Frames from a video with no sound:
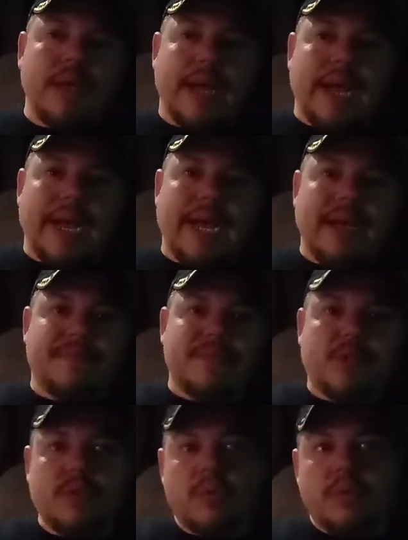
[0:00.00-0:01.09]
have
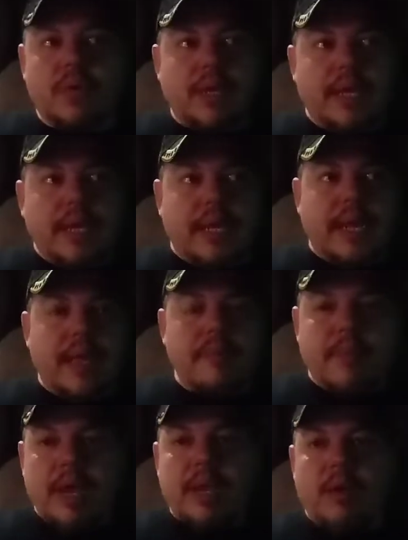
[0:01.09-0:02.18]
to get a
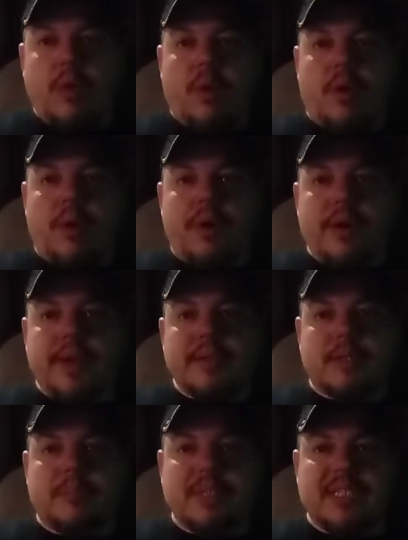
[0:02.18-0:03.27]
money order in a
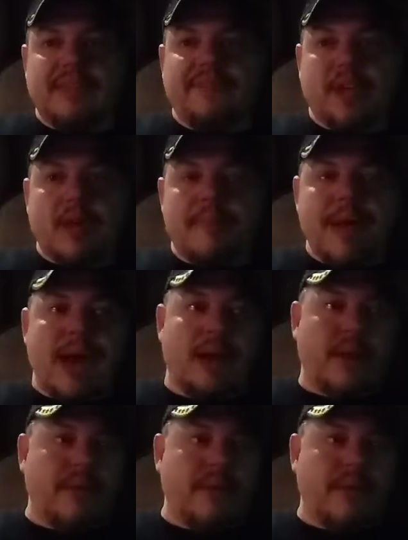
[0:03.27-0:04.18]
specific amount. It